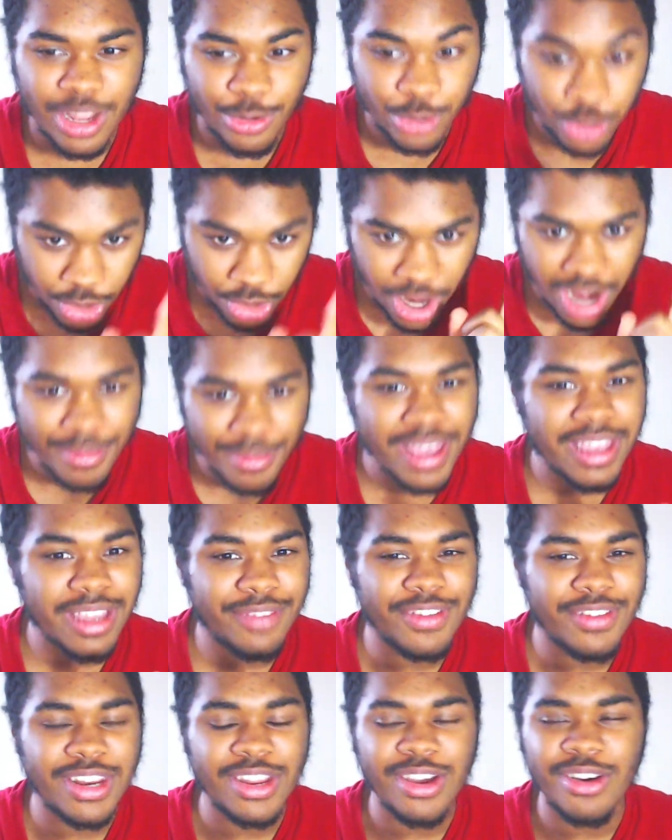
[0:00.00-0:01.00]
I was gonna make
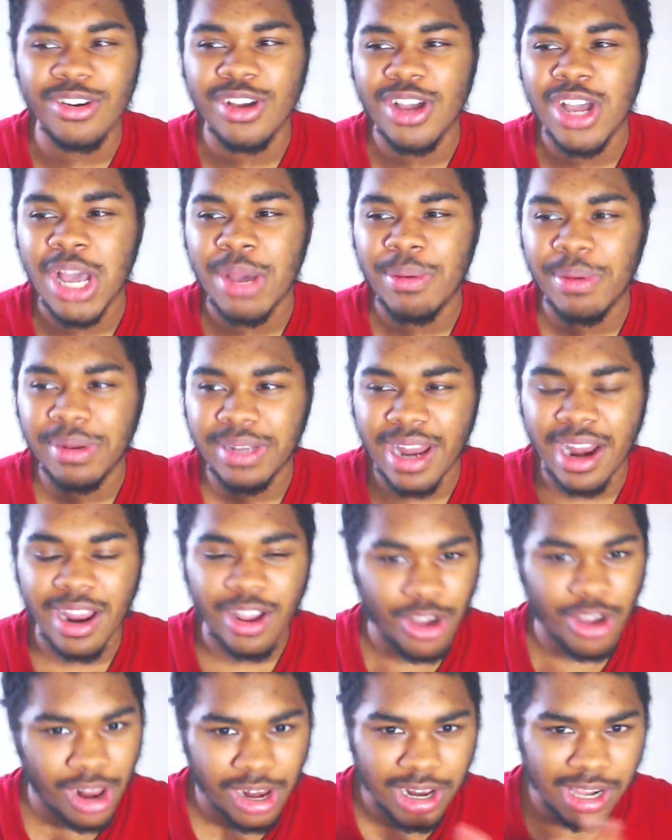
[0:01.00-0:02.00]
a video, but then I
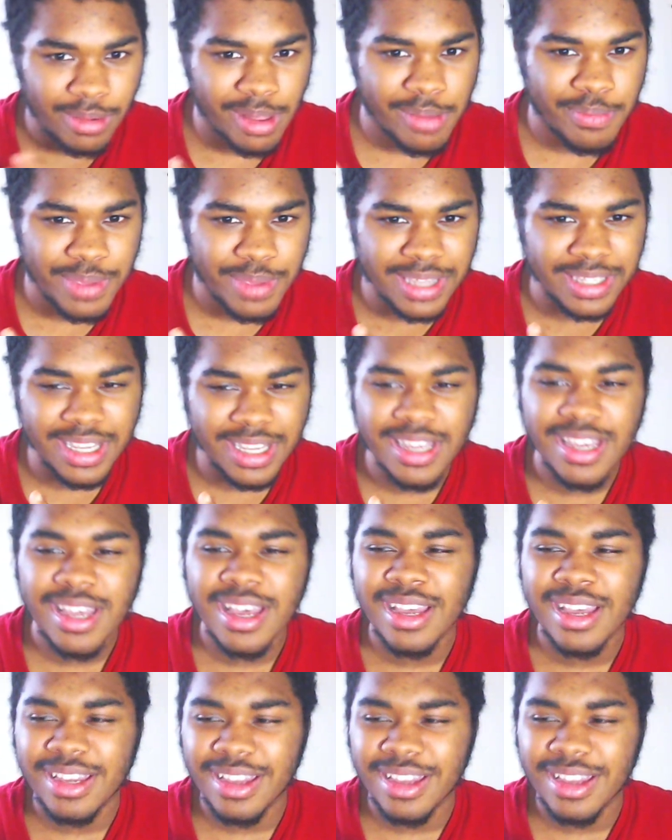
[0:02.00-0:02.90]
got a little bit busy,